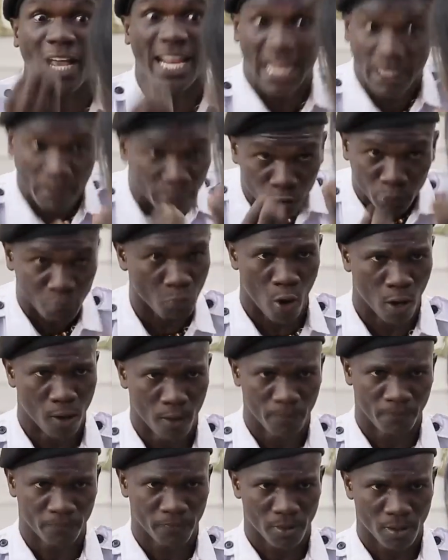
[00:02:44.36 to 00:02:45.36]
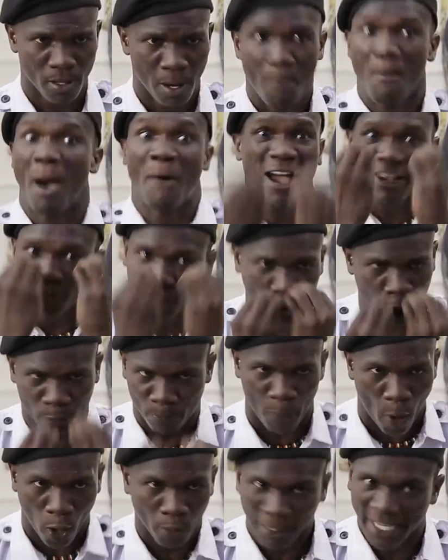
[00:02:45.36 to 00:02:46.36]
Forget that I'm small. My wife just
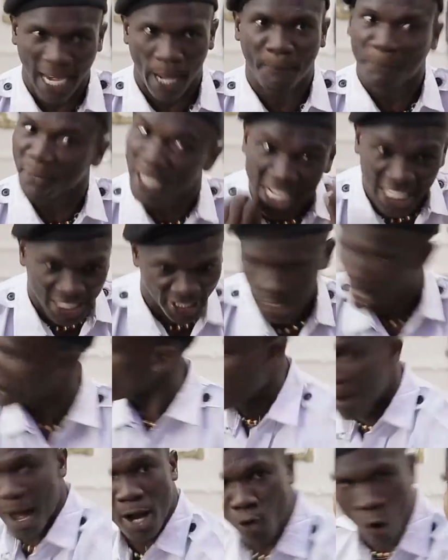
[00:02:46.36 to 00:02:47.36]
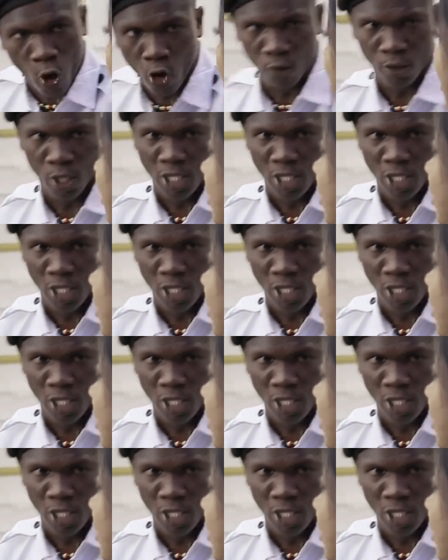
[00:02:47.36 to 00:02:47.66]
born, madam, please, come and go.